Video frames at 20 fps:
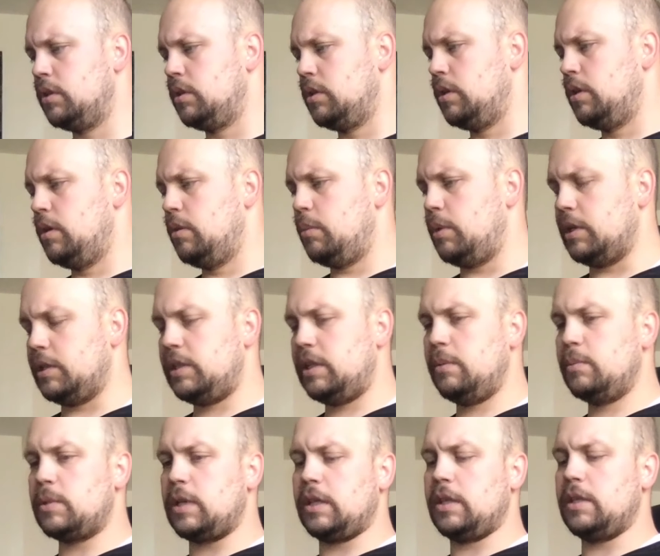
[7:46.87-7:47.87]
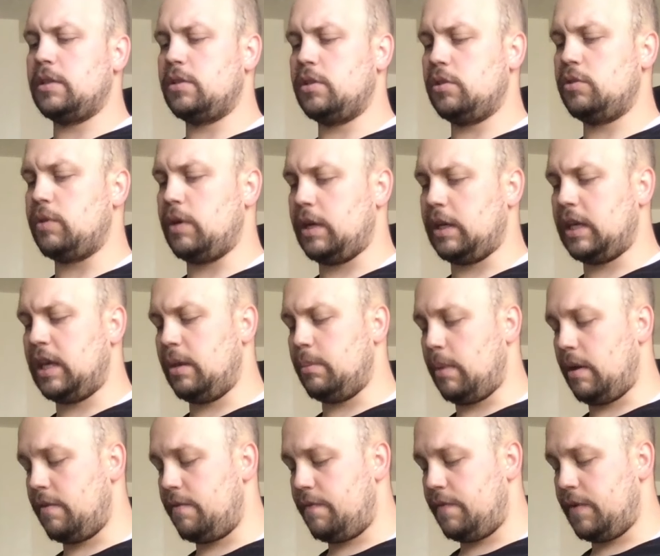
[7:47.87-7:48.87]
So it seems like this is trying to keep
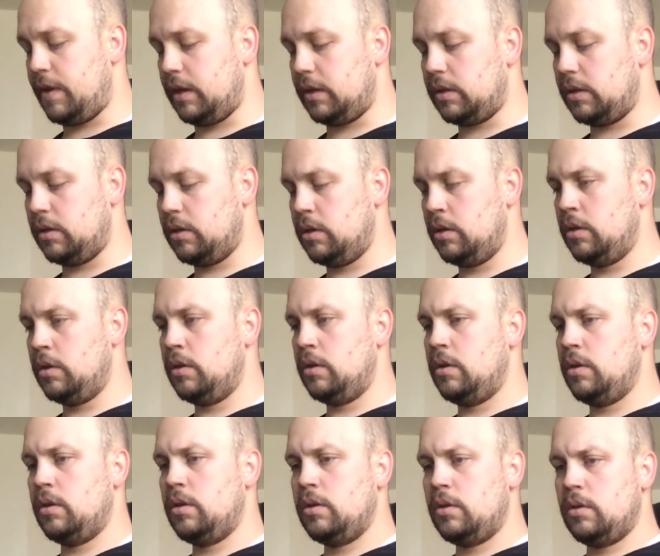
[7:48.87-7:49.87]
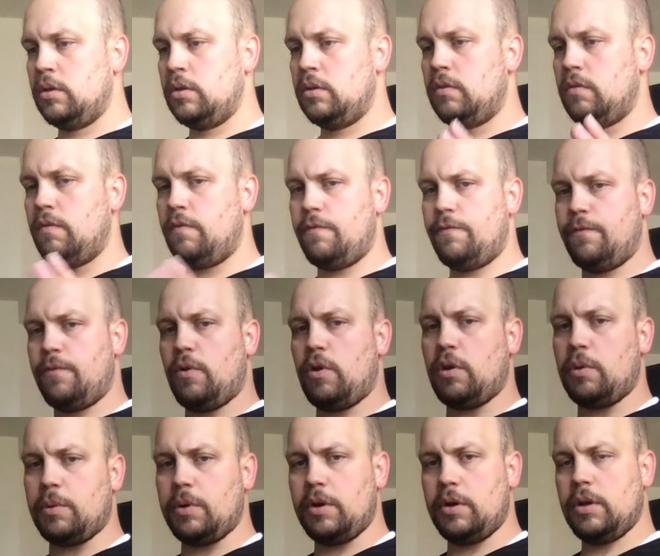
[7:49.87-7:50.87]
my feet
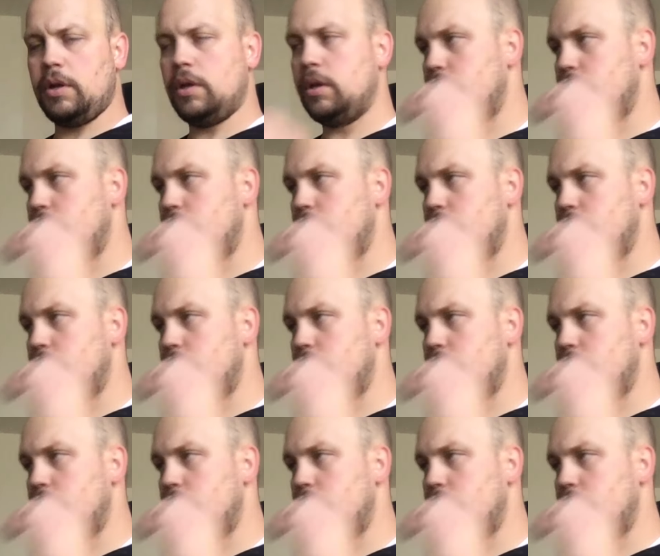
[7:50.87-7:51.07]
forward.